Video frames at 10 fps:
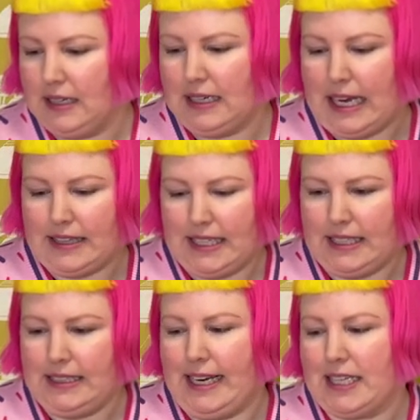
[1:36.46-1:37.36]
And
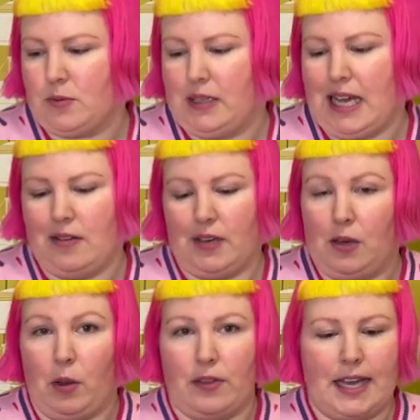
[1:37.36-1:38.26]
then next we have
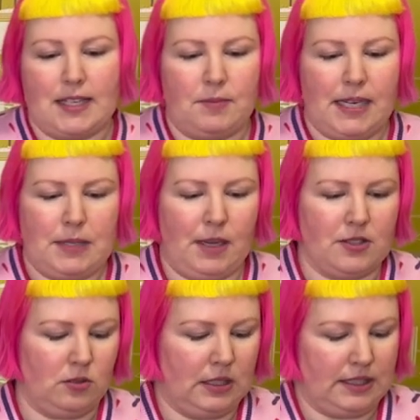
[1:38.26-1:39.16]
a 1000 piece
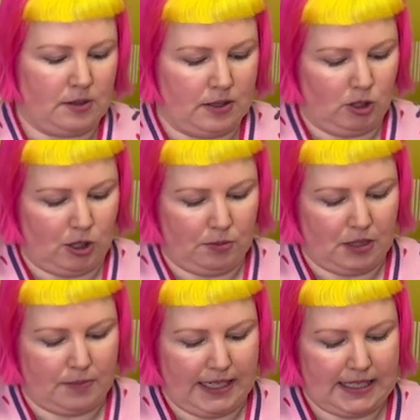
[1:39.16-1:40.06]
puzzle, and this one's called
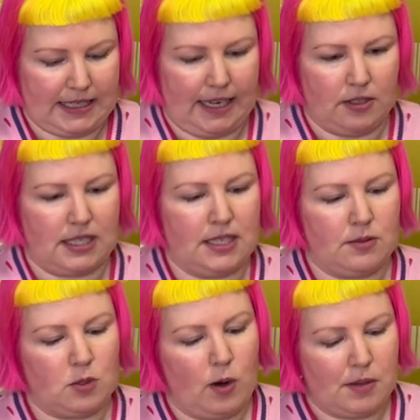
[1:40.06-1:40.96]
Prismatic Scales. And this
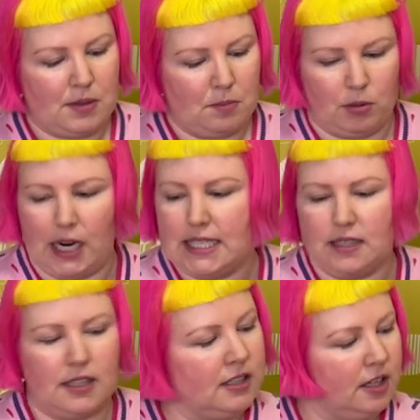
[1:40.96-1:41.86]
one's quite a bit brighter
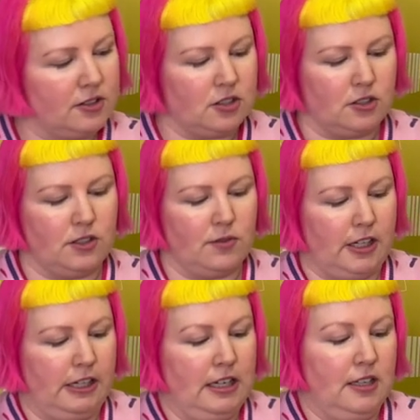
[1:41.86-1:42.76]
than the other two. It's
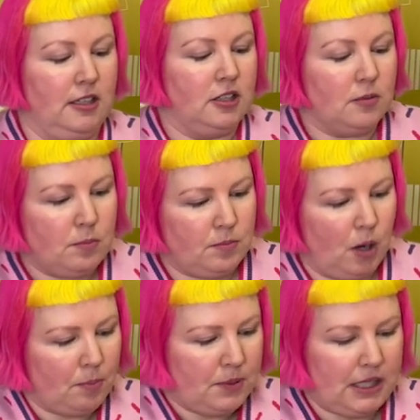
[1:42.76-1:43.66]
very
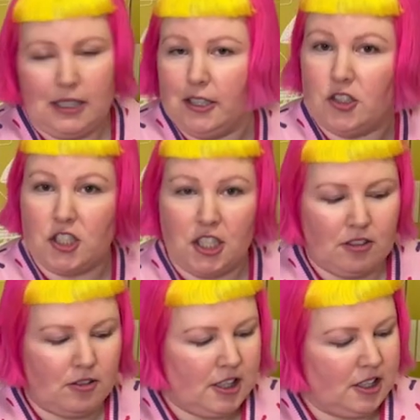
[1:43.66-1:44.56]
poppy and
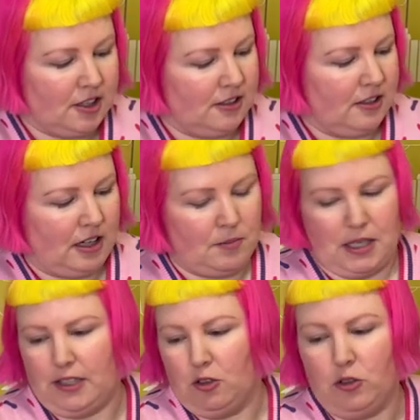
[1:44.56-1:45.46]
cheery, and I
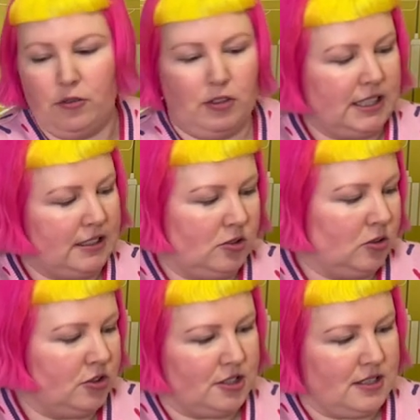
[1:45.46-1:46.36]
mean, they're all really
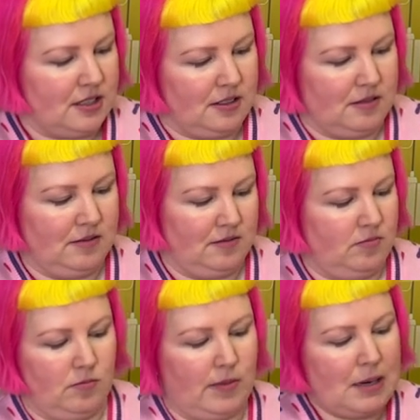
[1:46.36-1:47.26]
gorgeous and
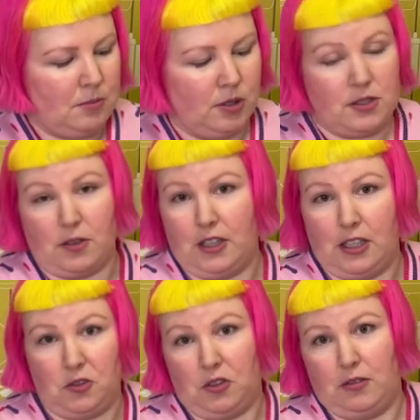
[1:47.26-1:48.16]
rainbow. So I think
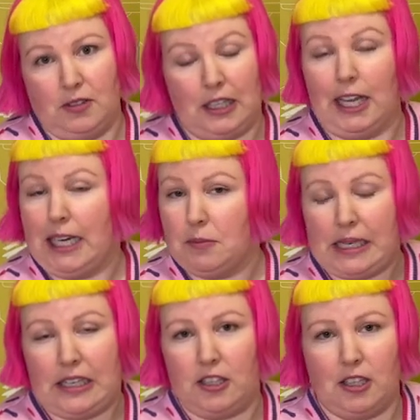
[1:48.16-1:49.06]
if you are like
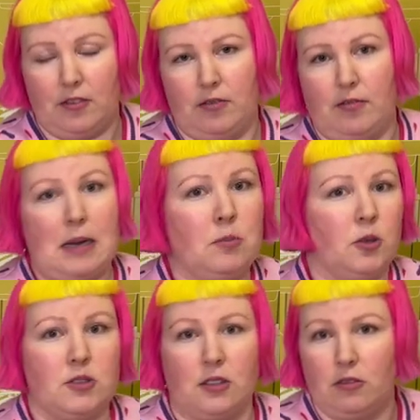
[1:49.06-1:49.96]
me and you love
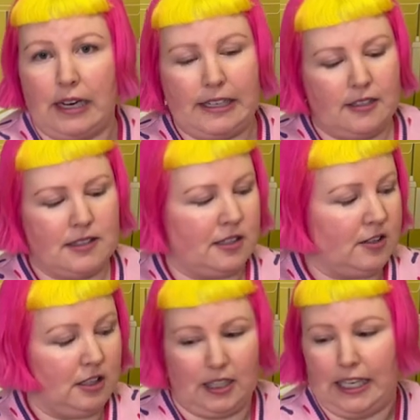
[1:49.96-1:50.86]
rainbows and gradients, I
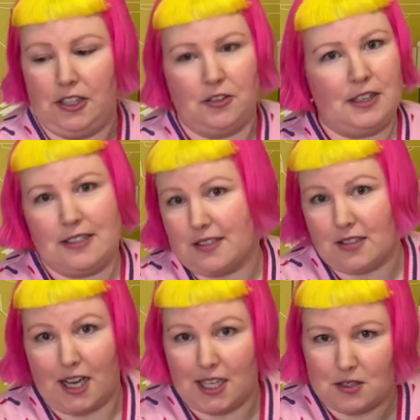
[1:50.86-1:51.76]
think any of these
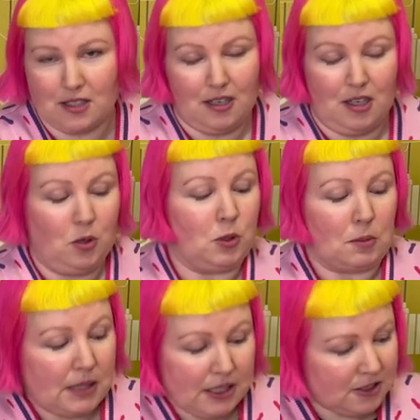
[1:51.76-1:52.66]
designs would
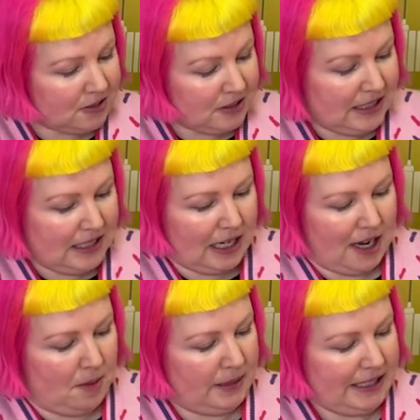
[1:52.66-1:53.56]
appeal.
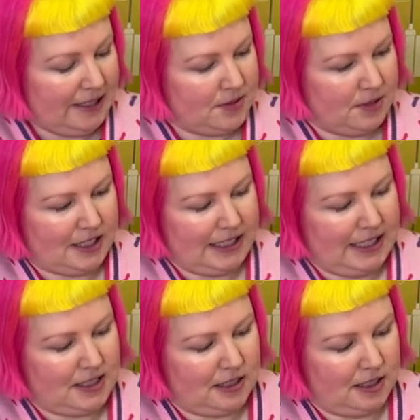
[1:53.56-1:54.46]
But yeah, this one's, I
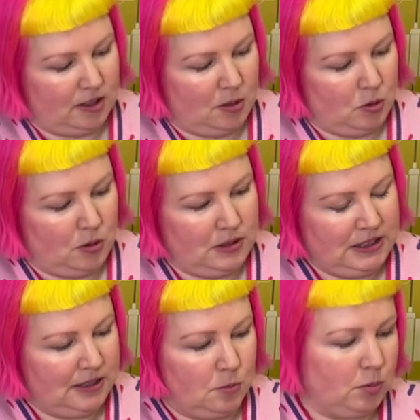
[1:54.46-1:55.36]
guess, a lot more
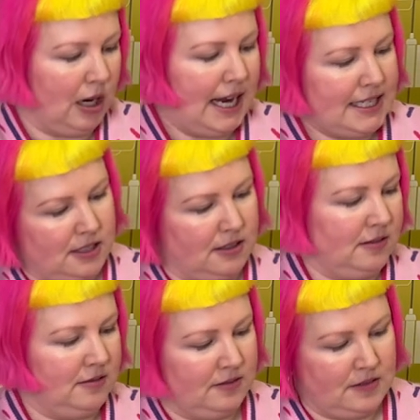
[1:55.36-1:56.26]
bright and
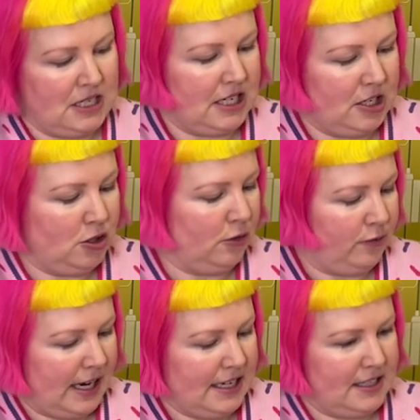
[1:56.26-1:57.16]
in your
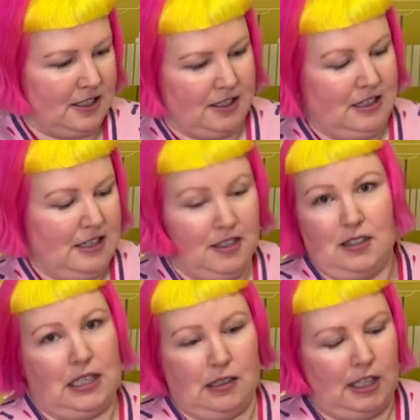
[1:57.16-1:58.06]
face, and
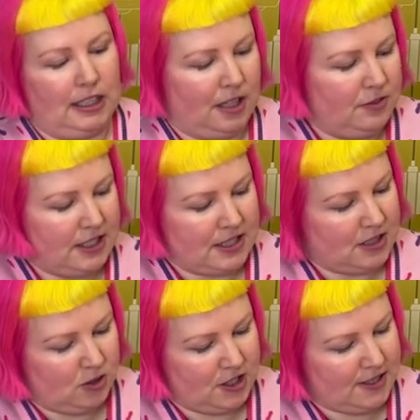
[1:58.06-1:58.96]
I love it. It's
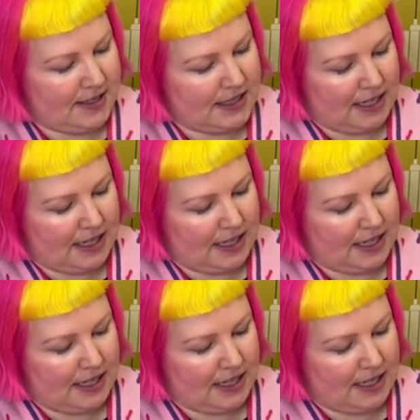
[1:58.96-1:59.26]
gorgeous.